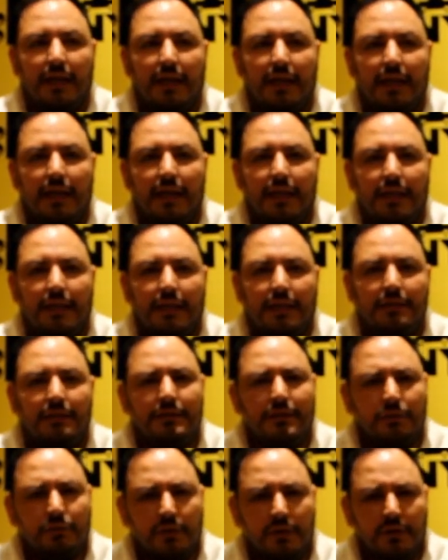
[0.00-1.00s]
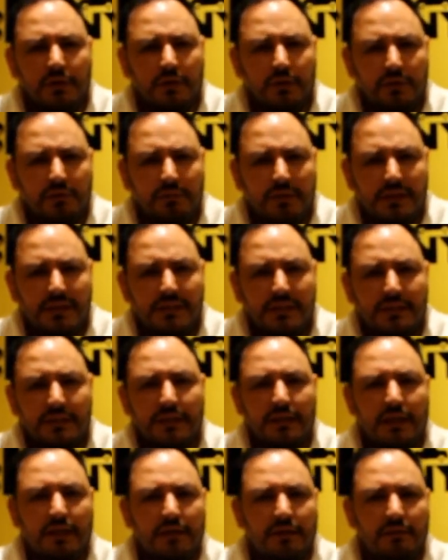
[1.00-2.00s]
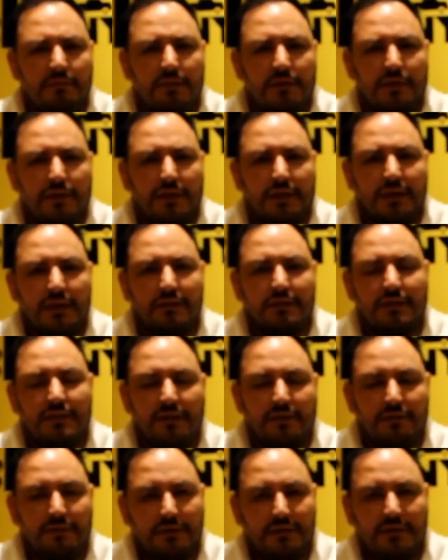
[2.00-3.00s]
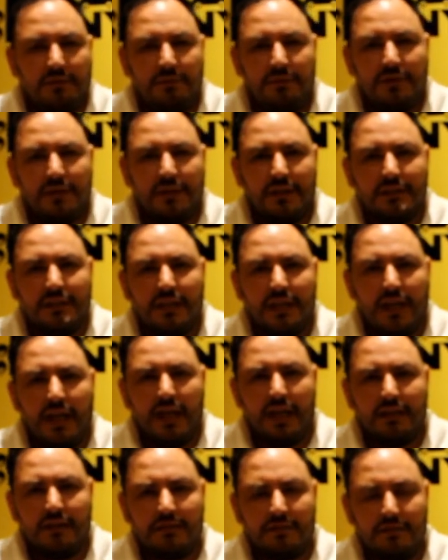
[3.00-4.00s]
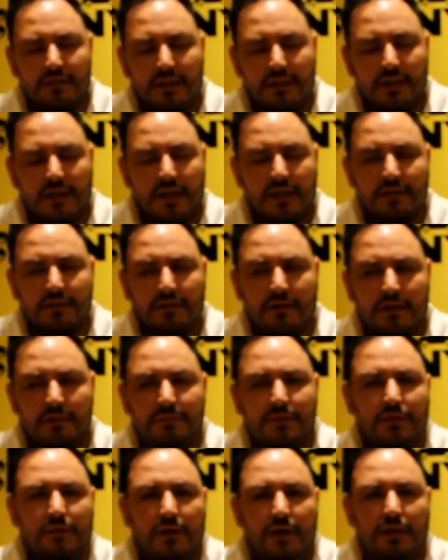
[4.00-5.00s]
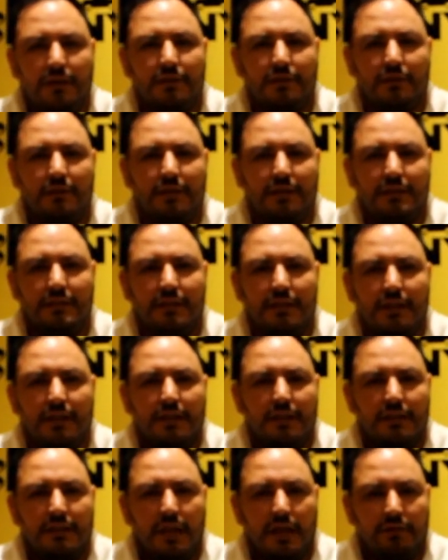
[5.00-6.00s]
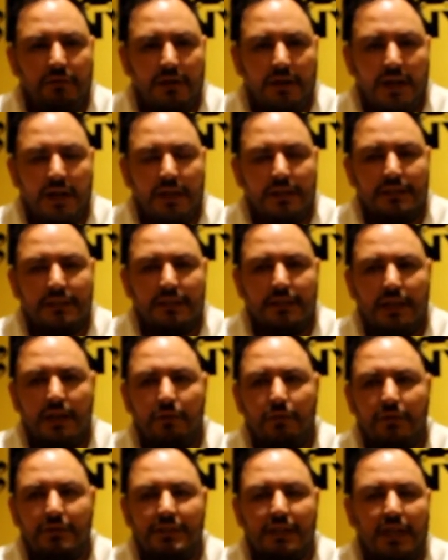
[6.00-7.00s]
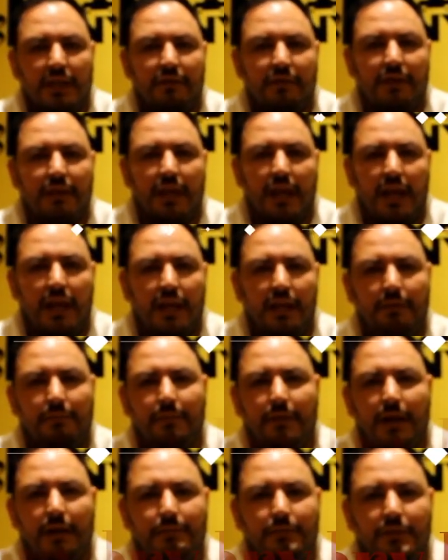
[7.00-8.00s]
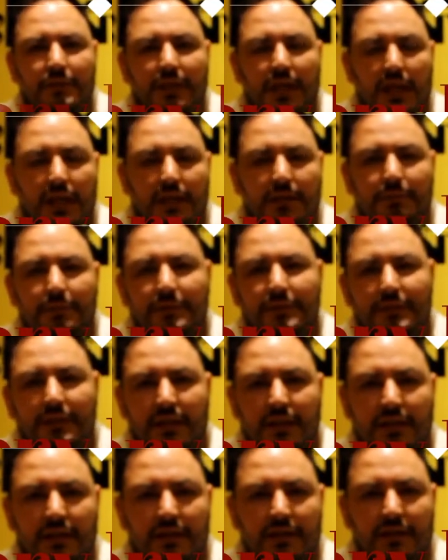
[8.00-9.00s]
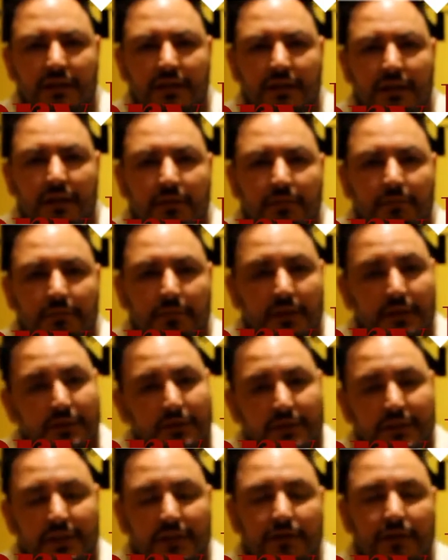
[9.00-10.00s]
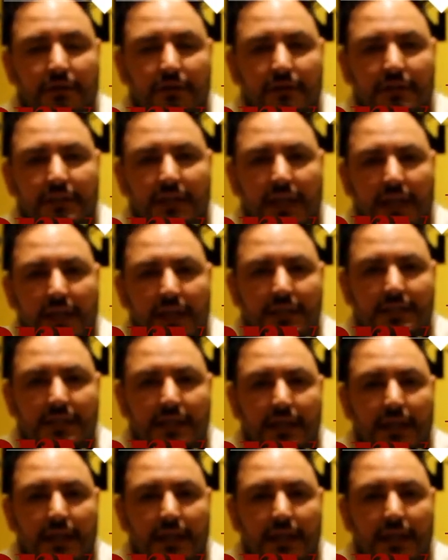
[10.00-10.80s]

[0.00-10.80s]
He started working with Mexicans and Americans, and the first Americans they have come to Algodones, they realized that they were saving up to 80% versus United States.